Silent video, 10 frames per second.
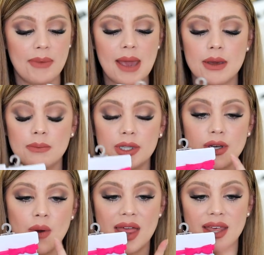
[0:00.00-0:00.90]
baby
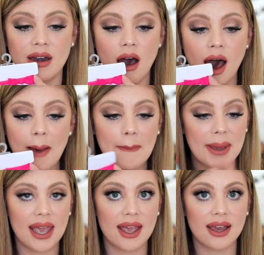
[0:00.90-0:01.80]
blue, and then a hot
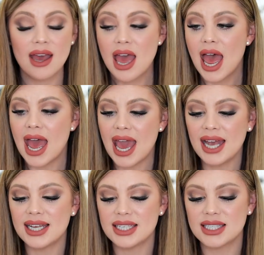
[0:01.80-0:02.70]
pink.
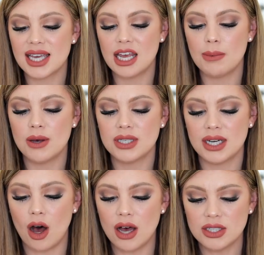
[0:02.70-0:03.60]
And it's a skinny bows.
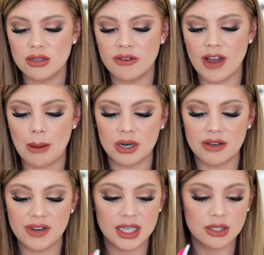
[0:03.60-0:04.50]
And also the fabric
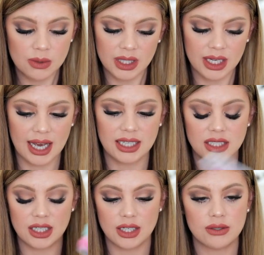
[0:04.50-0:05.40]
of it is really
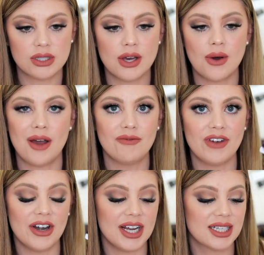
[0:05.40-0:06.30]
nice too. So I'm
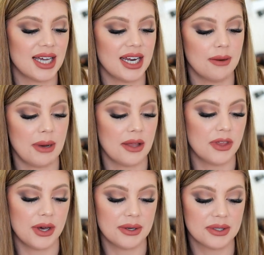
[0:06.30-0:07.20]
very excited
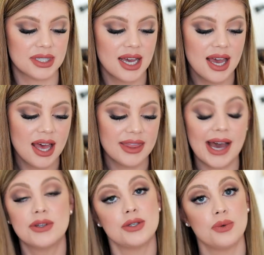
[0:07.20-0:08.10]
about those.
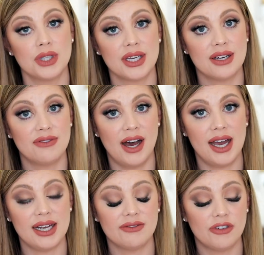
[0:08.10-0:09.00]
That was a really good
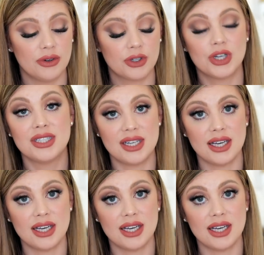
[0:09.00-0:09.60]
find for a good